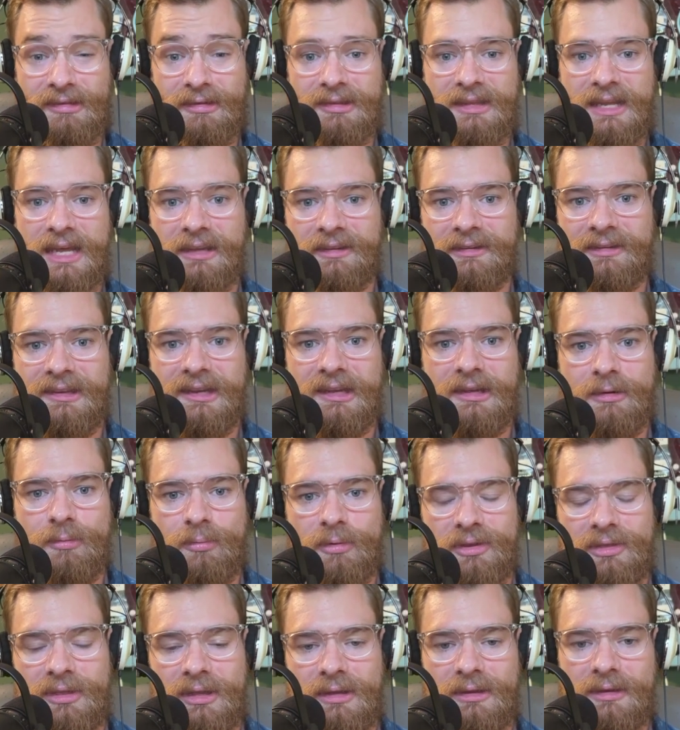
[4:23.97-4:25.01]
nested
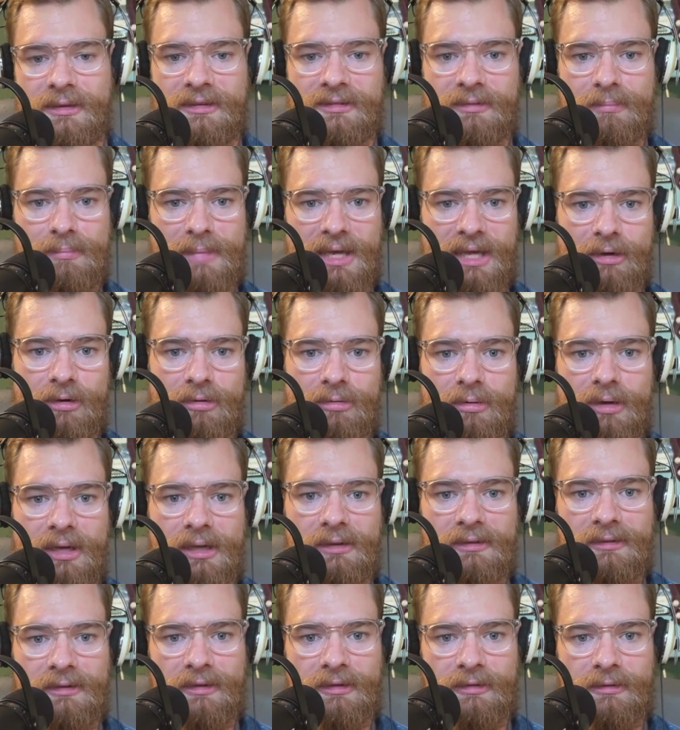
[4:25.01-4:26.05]
within this meta
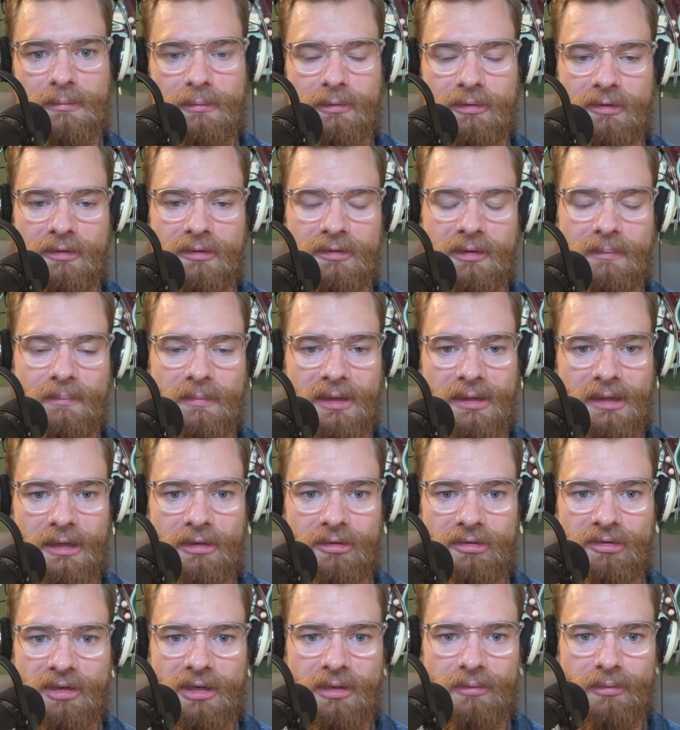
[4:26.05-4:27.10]
crisis, which is something
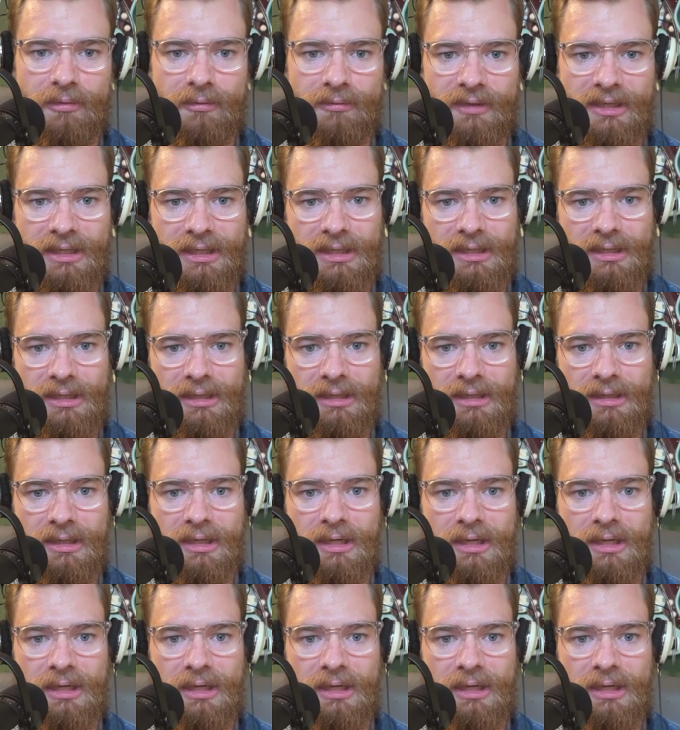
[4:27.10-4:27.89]
that John Vervaeke